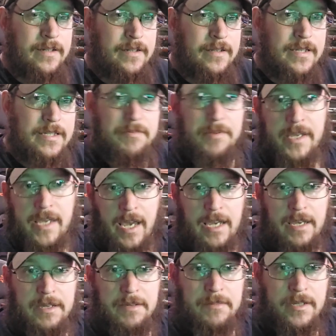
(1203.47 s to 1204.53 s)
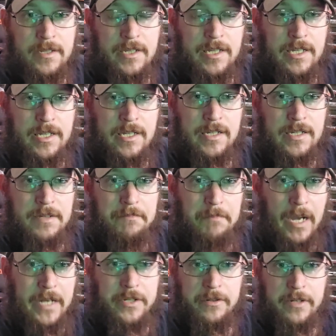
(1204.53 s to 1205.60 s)
this became
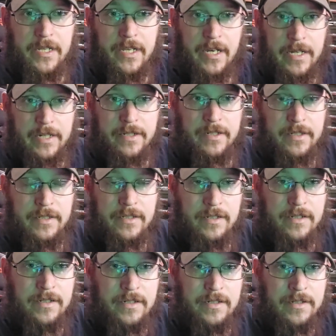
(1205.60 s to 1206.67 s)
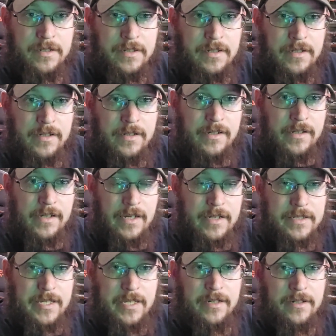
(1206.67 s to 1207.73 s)
my duty gun.
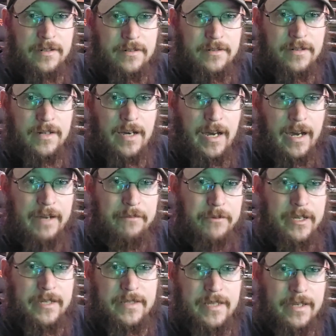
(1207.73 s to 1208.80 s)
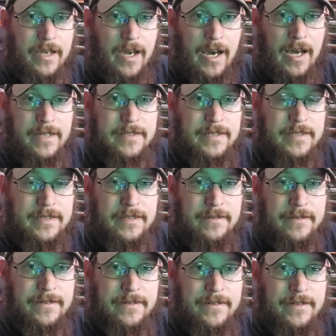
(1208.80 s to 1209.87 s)
Until I went and got
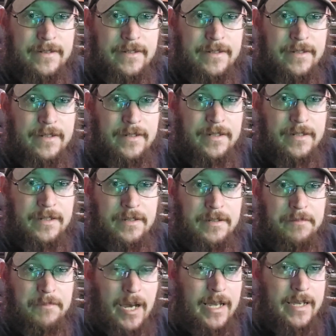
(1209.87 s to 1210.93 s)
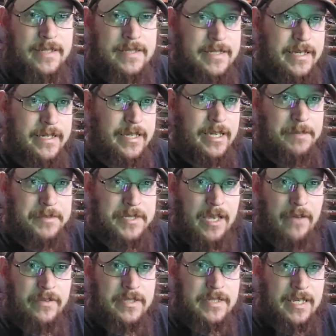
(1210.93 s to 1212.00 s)
my SIG
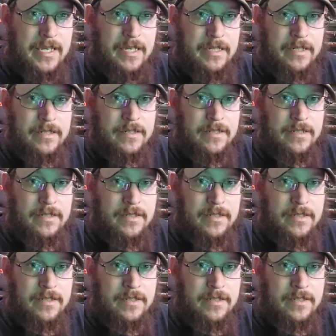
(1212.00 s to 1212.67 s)
M17.